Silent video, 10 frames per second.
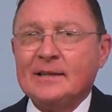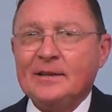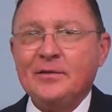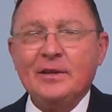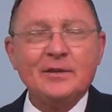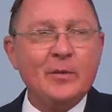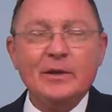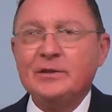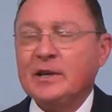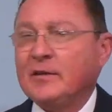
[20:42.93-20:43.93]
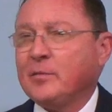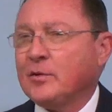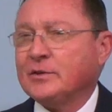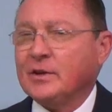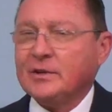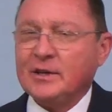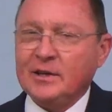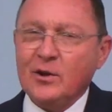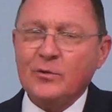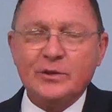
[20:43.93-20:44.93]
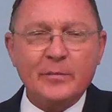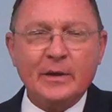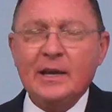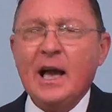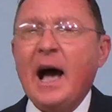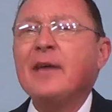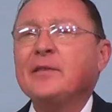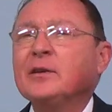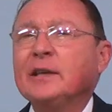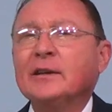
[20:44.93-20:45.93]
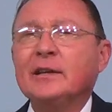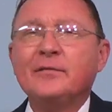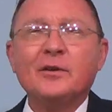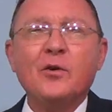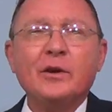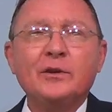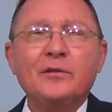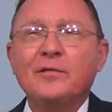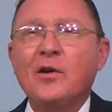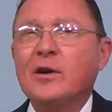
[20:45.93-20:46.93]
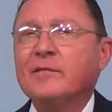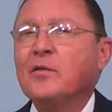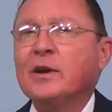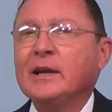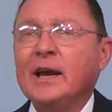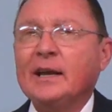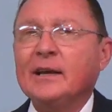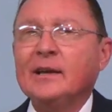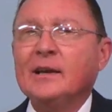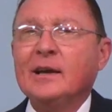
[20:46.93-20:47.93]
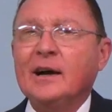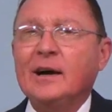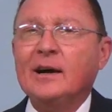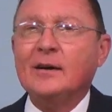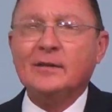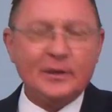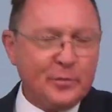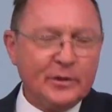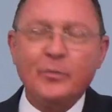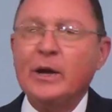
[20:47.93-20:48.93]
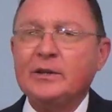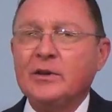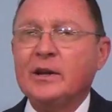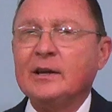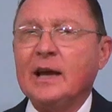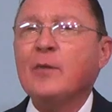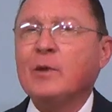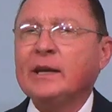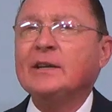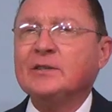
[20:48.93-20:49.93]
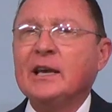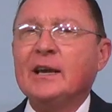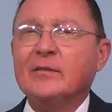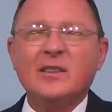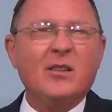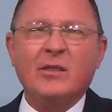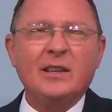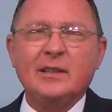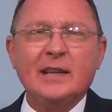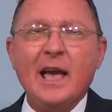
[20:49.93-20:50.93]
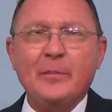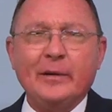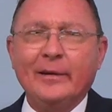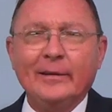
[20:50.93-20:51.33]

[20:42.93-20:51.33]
You think some unsaved person is going to say, you know something, I feel guilty for going too far and fornicating. Uh, let's put the brakes on it. I want to get saved. No, that doesn't happen.